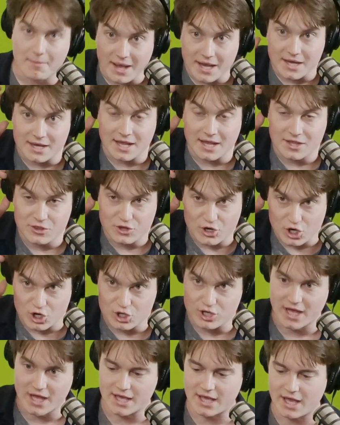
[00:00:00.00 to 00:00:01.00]
And they're
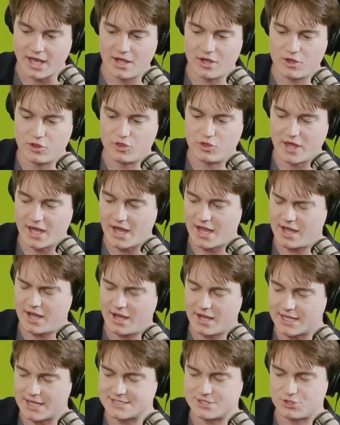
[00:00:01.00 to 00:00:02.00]
like, I
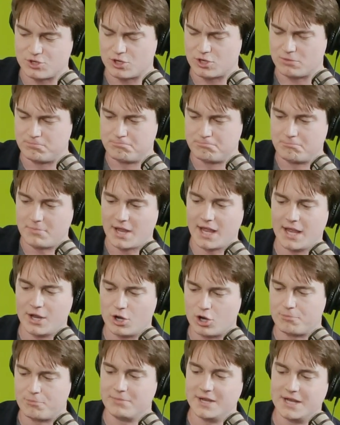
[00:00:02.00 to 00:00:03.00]
guess they're in
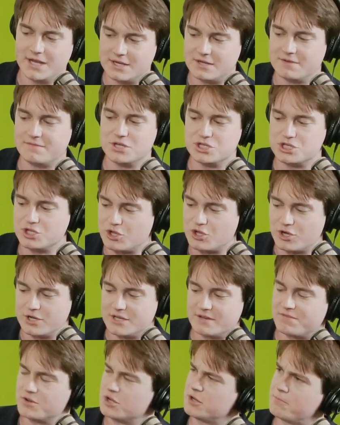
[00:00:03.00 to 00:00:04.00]
our media division, they're a
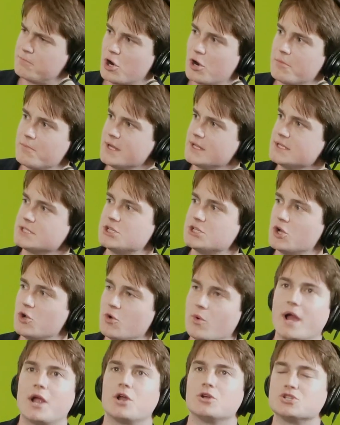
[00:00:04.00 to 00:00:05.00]
different department. So
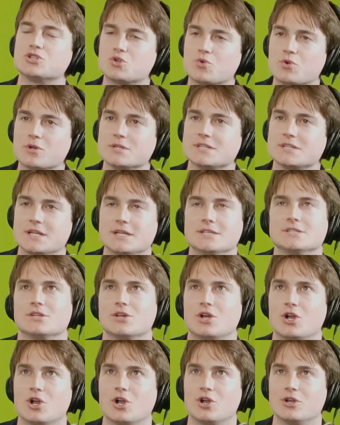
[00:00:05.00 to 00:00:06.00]
Erin Sorensen is
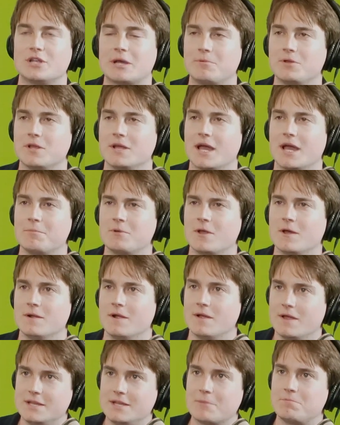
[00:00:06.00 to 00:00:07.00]
their deputy
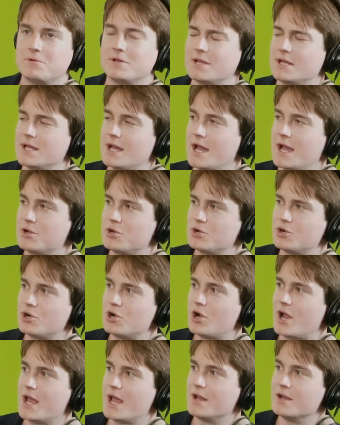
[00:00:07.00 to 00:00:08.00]
editor,
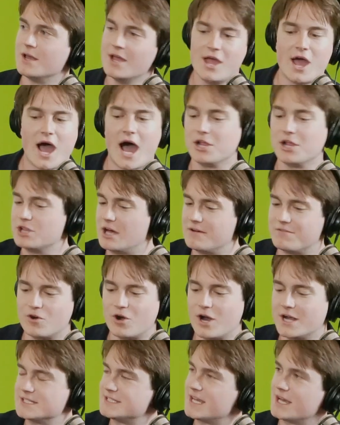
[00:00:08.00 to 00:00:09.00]
and I love her.
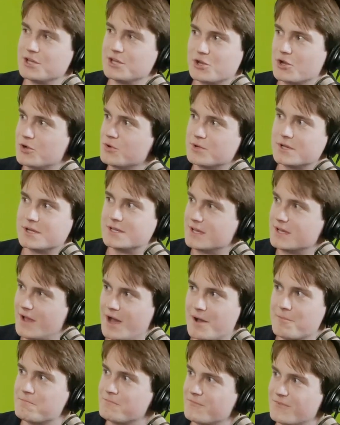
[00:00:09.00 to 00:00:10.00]
I say,
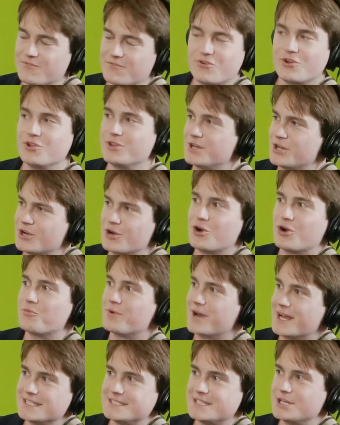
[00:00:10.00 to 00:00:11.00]
I'm friendly to her when
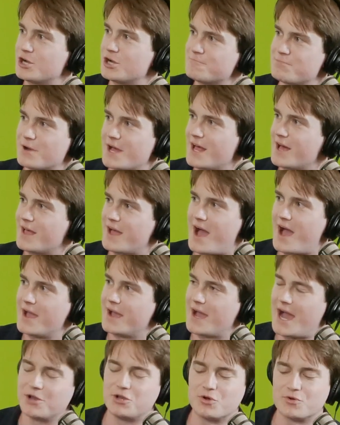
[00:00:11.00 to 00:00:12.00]
I see her, but
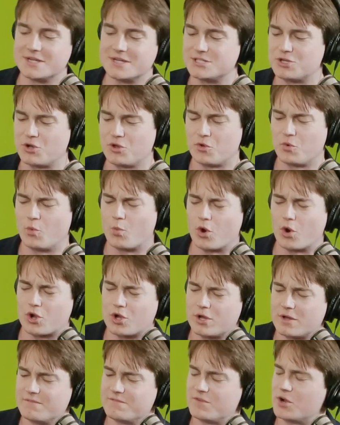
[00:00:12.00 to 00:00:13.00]
I don't necessarily work
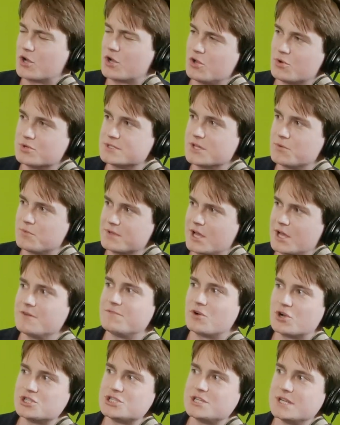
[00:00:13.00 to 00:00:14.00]
very closely with Hail
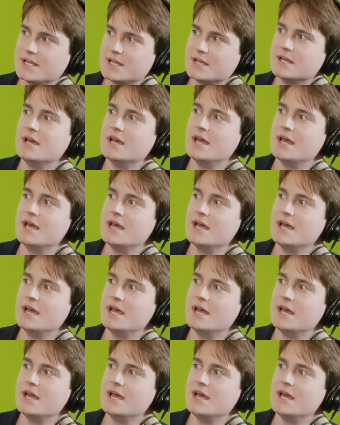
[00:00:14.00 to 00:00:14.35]
Varsity.